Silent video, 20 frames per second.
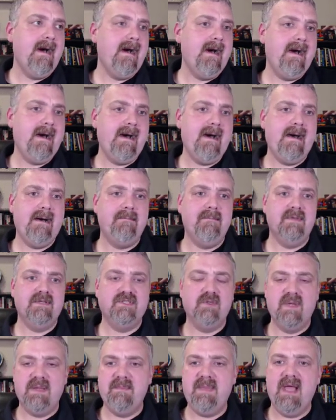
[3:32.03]
The
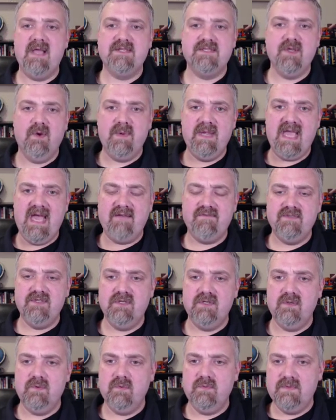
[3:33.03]

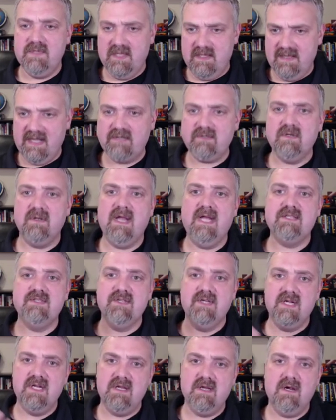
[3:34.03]

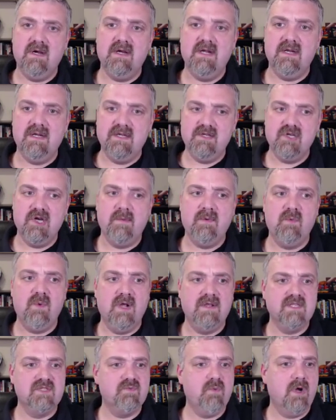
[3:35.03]
electrolytes are going to determine
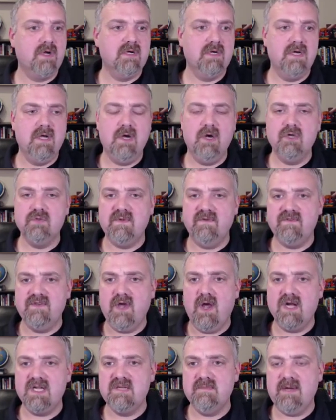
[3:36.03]
where this water goes. We've
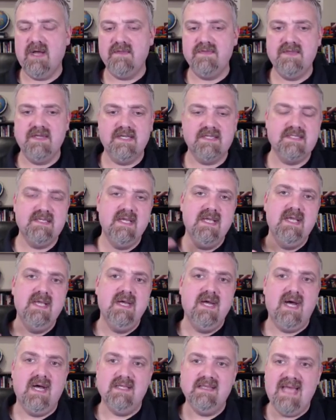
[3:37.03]
talked about this.
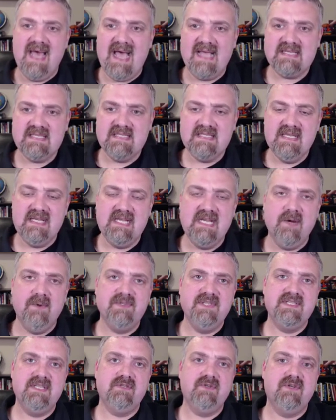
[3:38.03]
Last thing
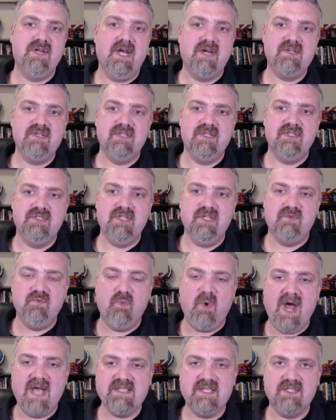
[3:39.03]
here with this introduction is
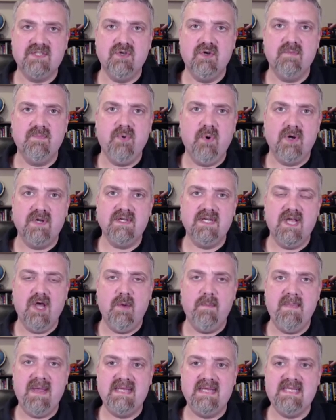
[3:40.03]
just why is it so important to
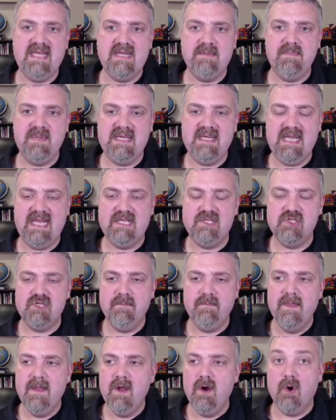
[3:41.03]
help maintain
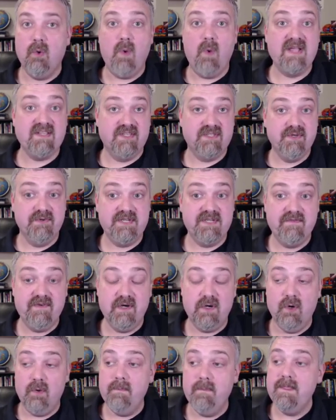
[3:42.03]
pH, or why is it so
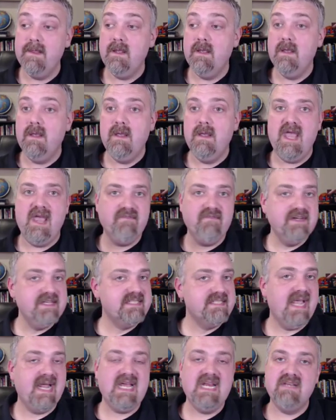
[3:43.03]
difficult?
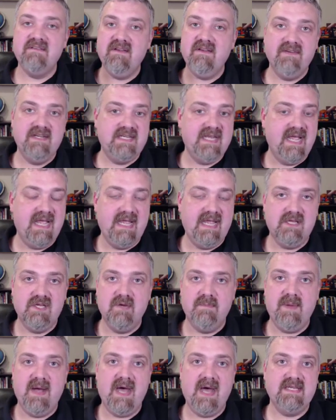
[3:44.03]
Every second of every day,
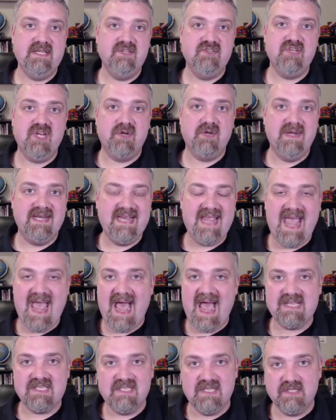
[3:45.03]
your body is generating
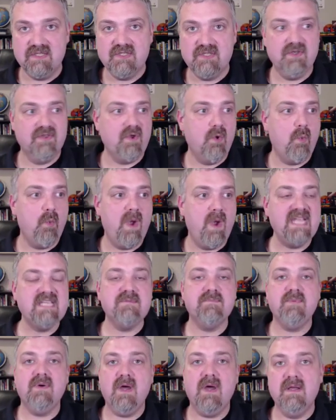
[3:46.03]
acids. So the
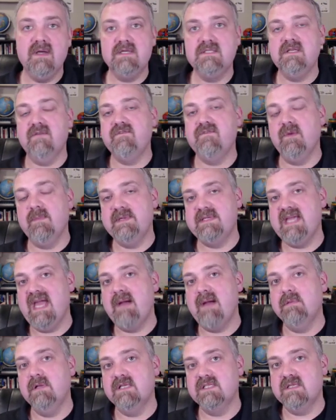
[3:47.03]
waste products of your
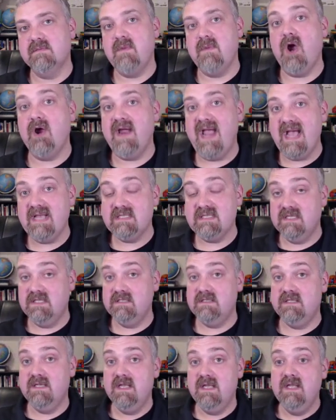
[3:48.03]
metabolism are
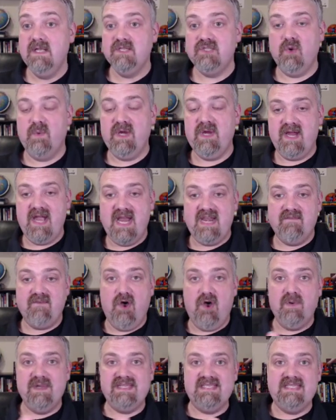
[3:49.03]
acids. So we are kind
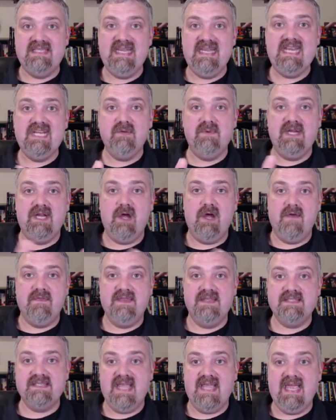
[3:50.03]
of always teetering
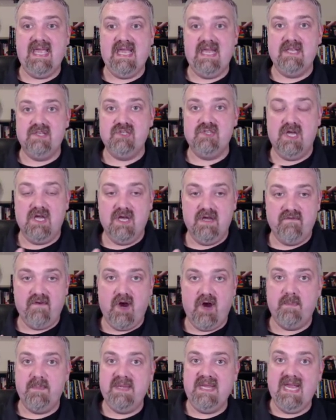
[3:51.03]
on this edge
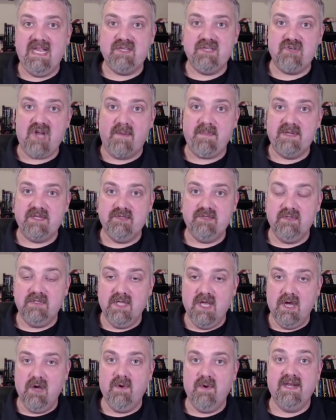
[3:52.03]
of our pH dropping
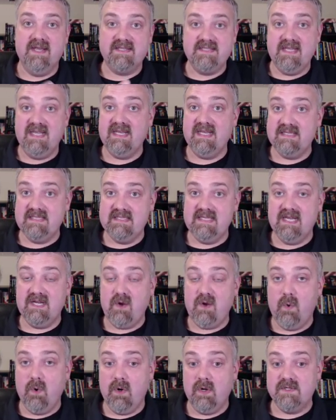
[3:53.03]
too low and us getting
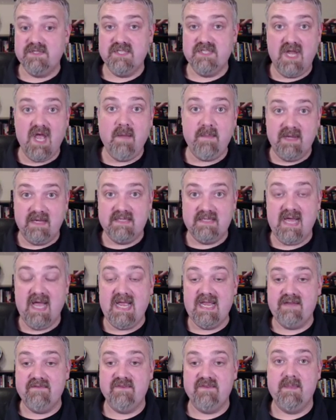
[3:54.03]
sick or succumbing,
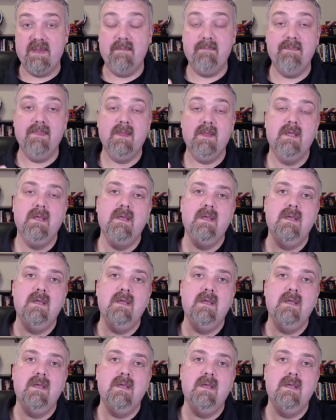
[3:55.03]
dying from it.